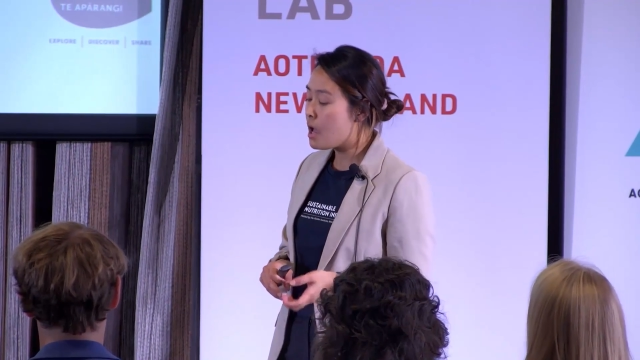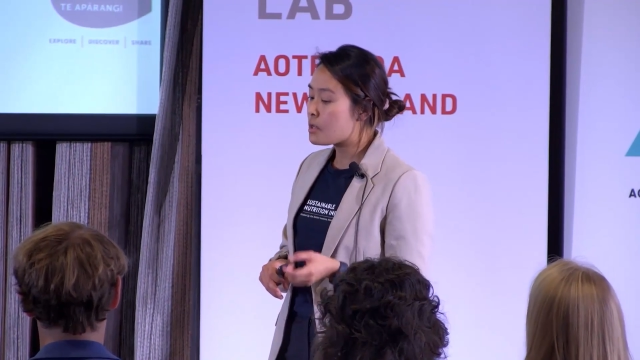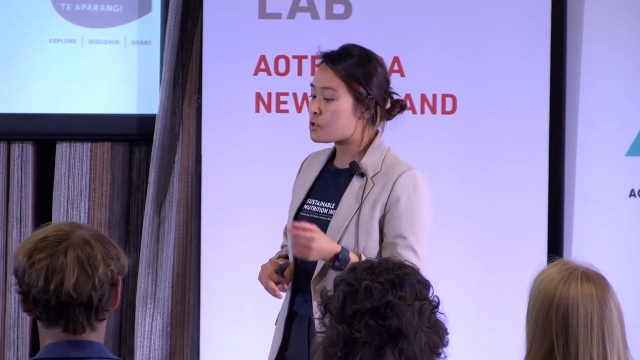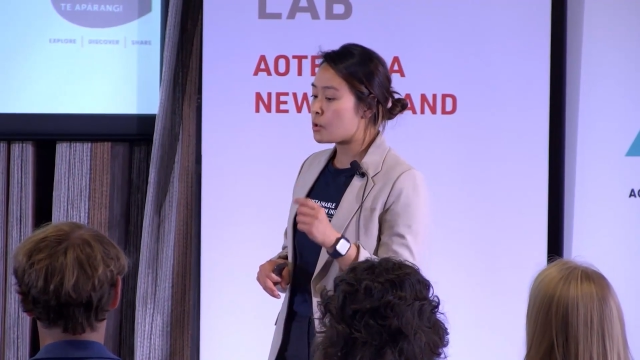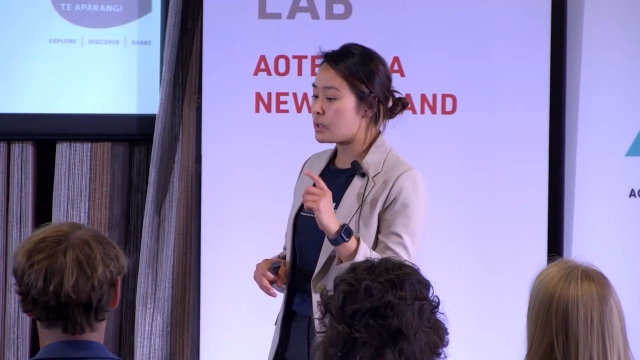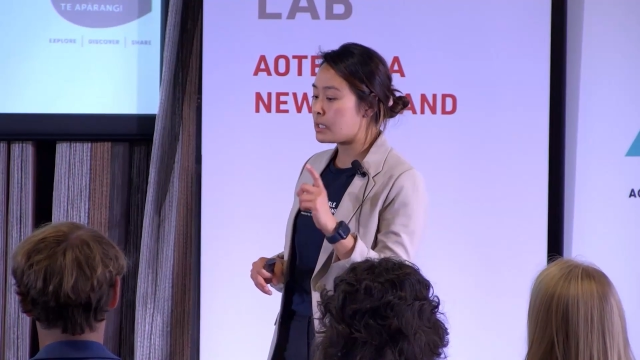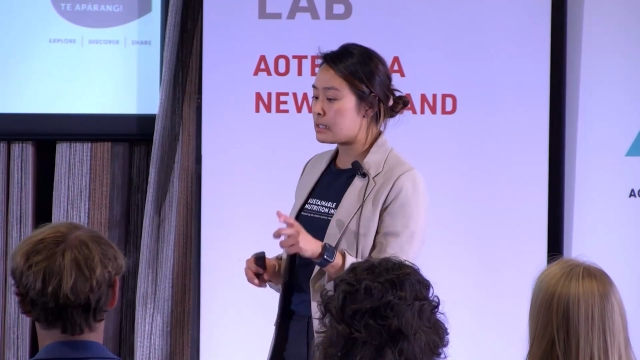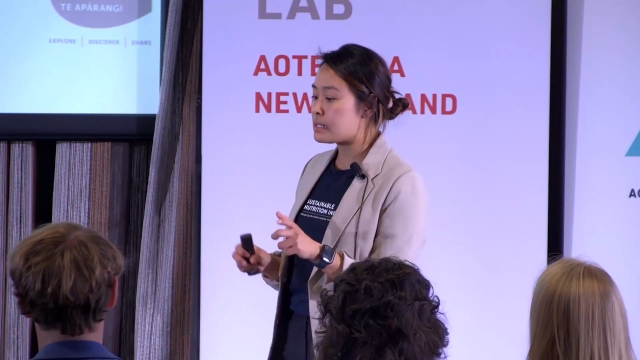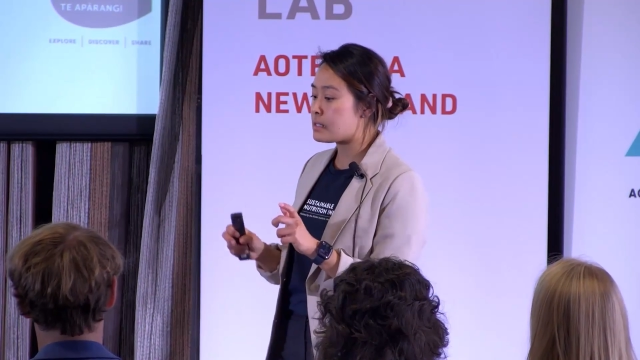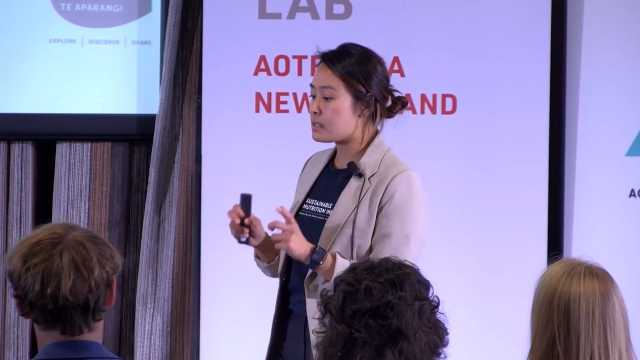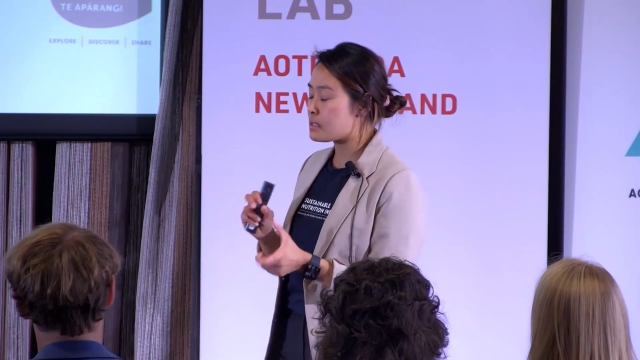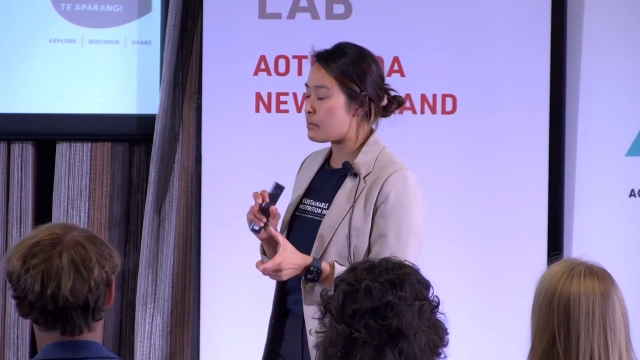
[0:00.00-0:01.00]
So the
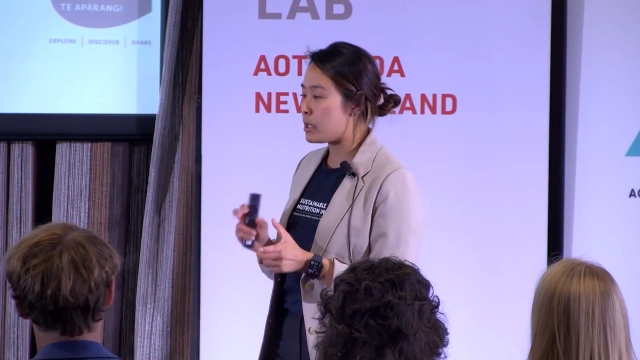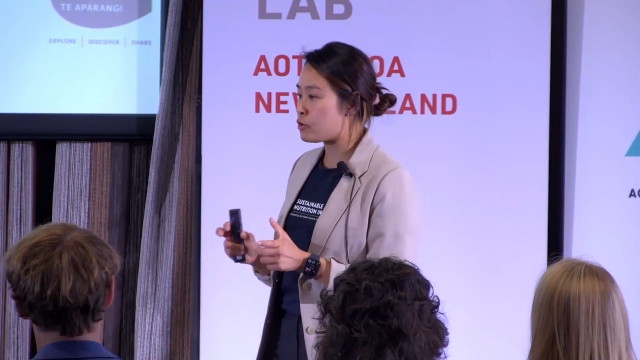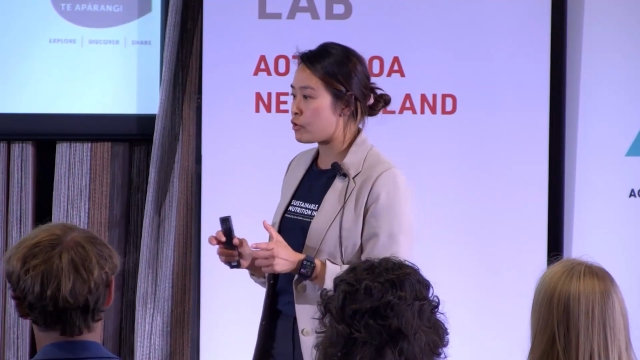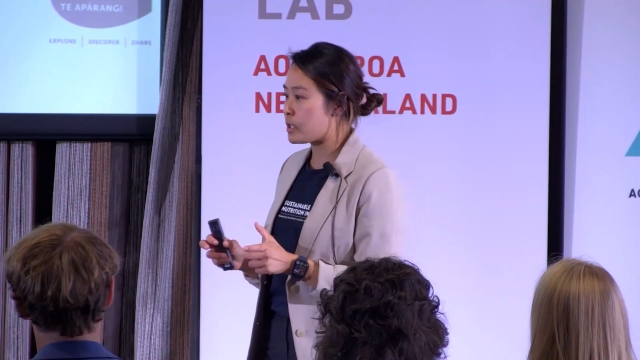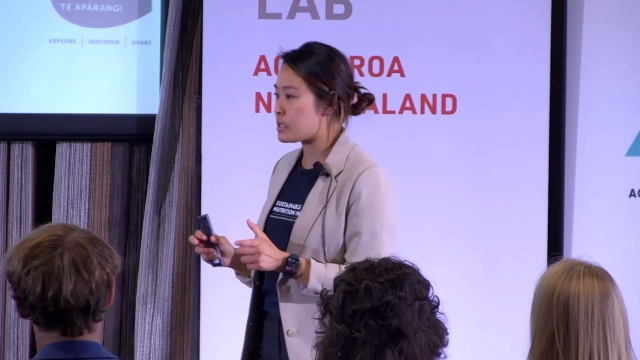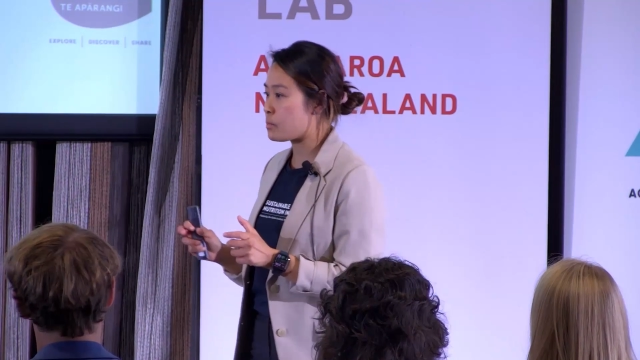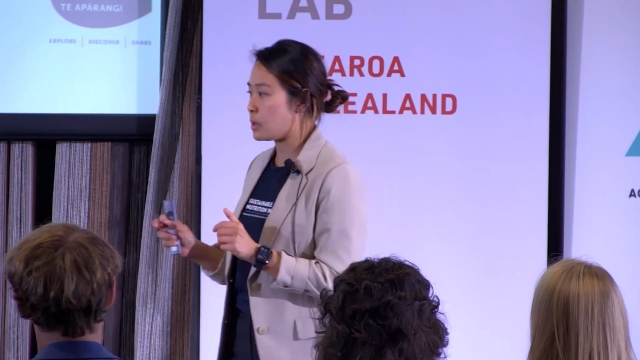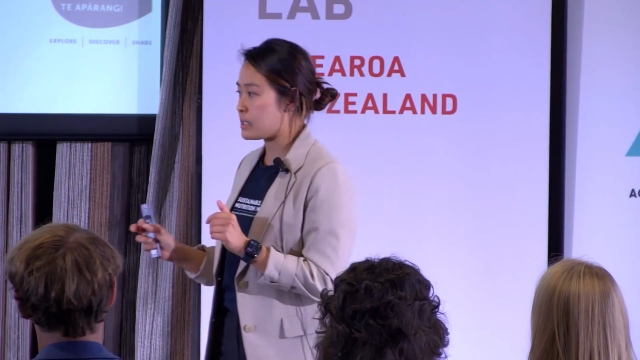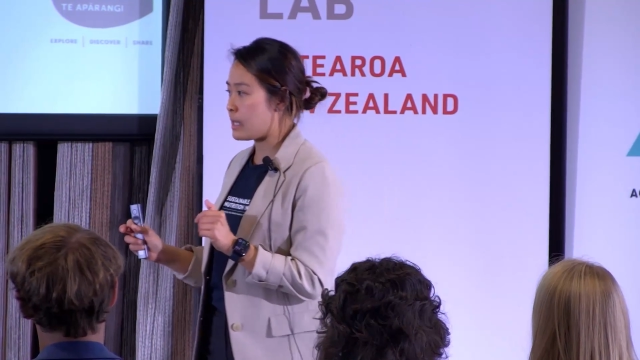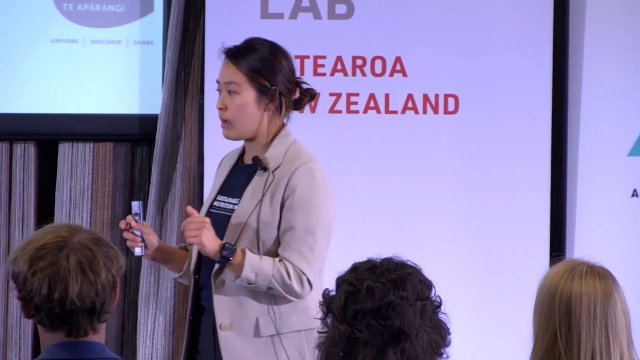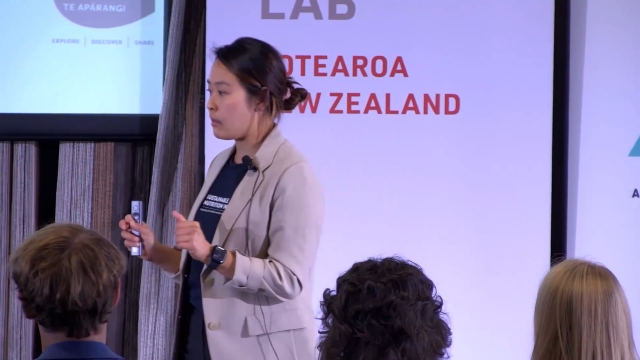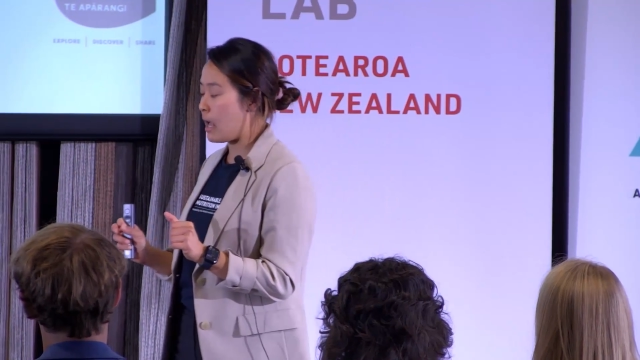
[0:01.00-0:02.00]
distance matrix will tell